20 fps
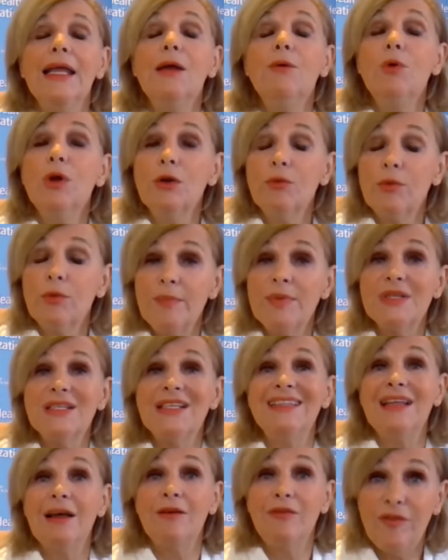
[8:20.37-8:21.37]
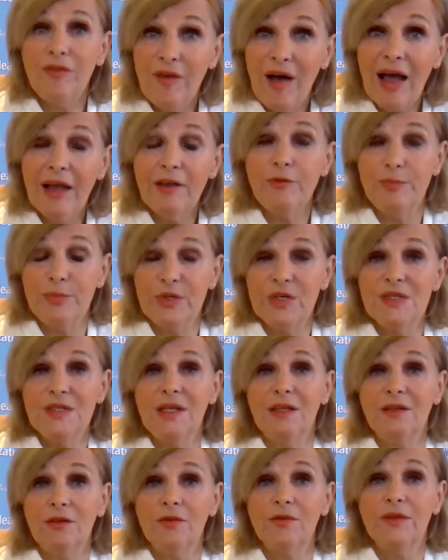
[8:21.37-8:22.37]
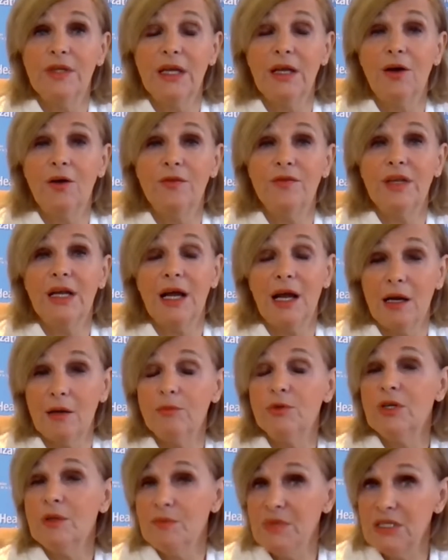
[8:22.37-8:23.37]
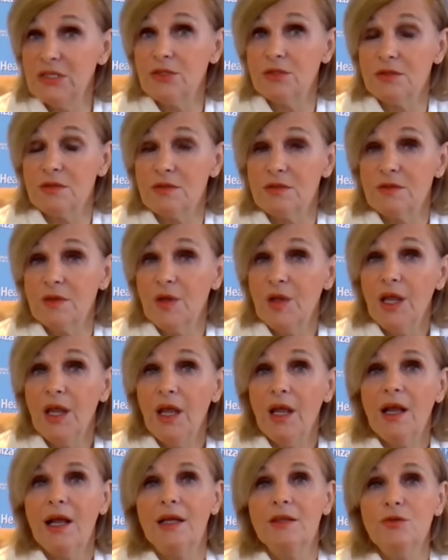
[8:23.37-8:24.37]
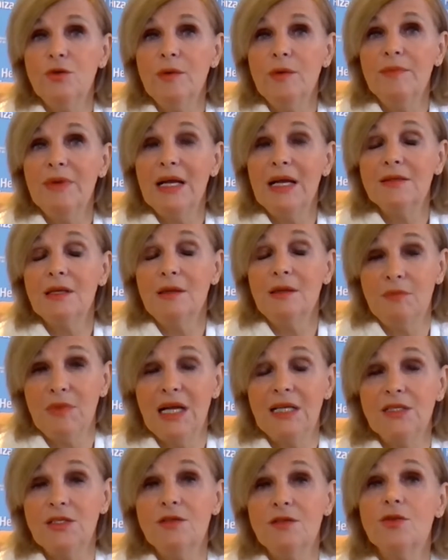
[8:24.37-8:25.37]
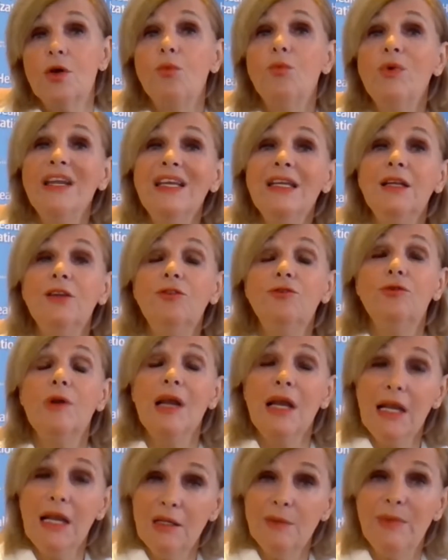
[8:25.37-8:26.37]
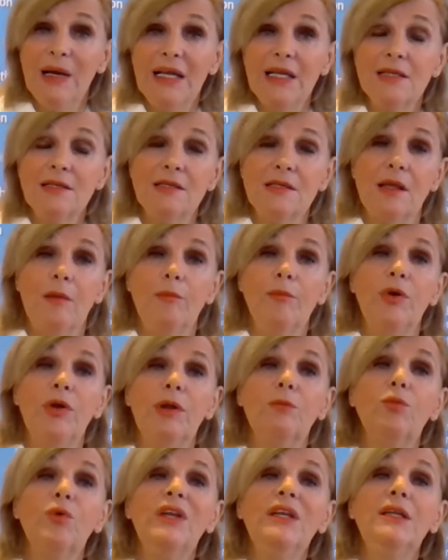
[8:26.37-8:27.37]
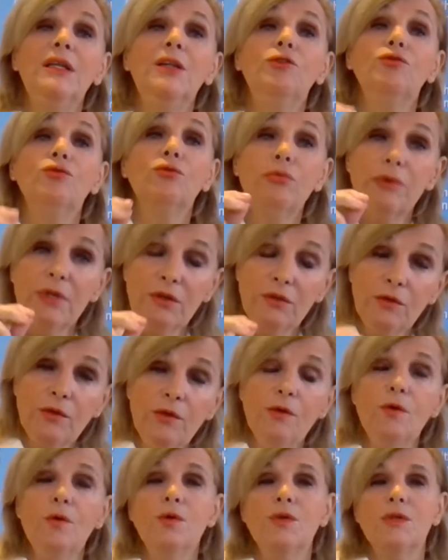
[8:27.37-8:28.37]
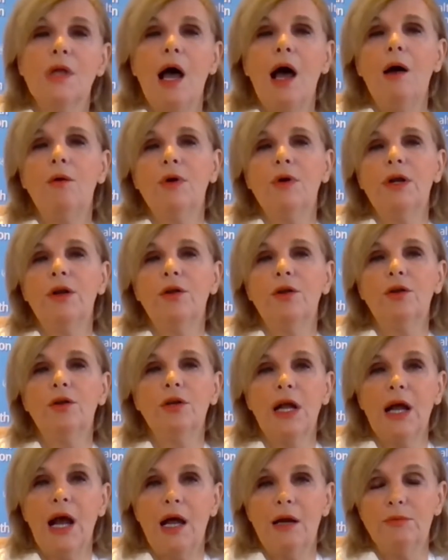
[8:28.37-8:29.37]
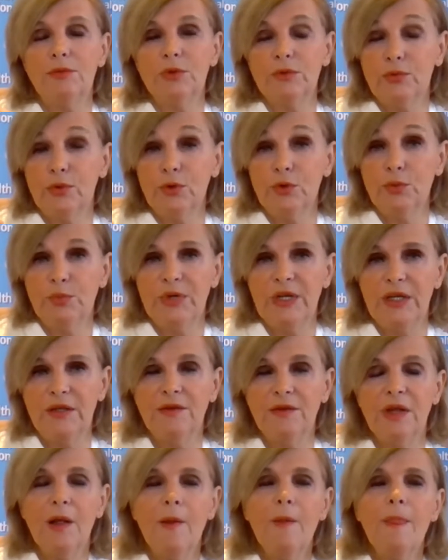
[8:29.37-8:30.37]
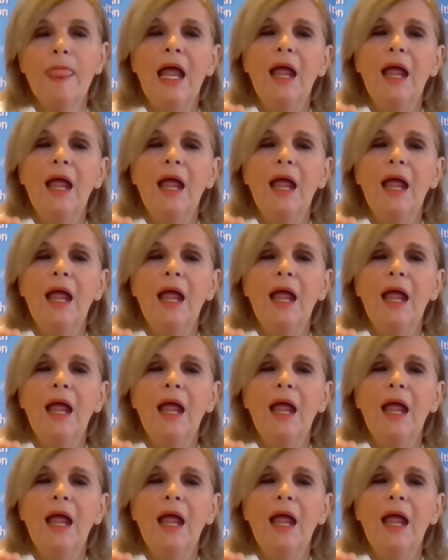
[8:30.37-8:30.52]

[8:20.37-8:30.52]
it will represent a 5% of the carbon emissions. Can you imagine? So we need to lead by example and we need to reduce our own carbon footprint.